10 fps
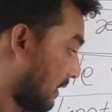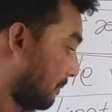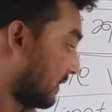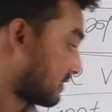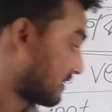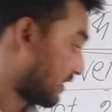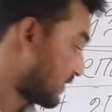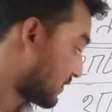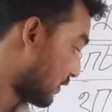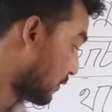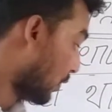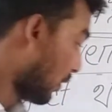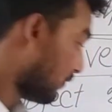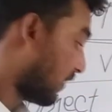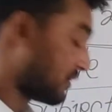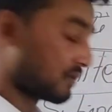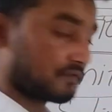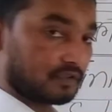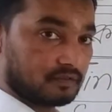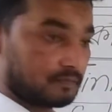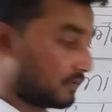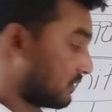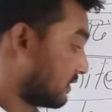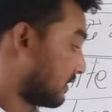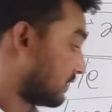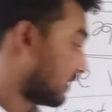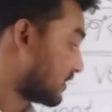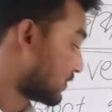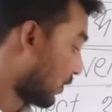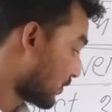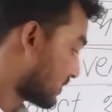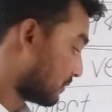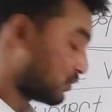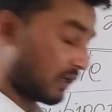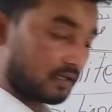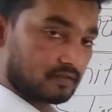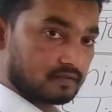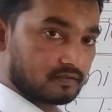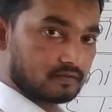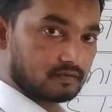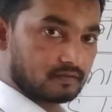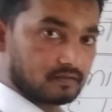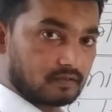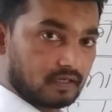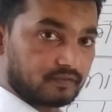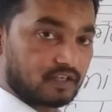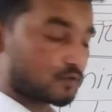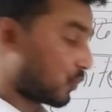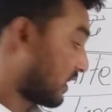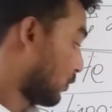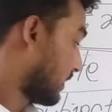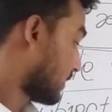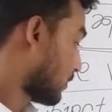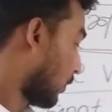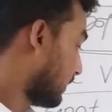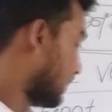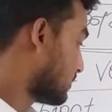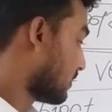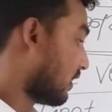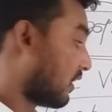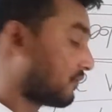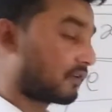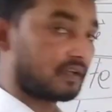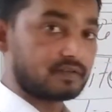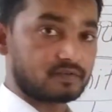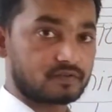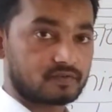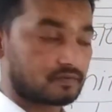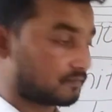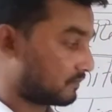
But there is no finite verb, there is no subject, and that's why we can call it a phrase.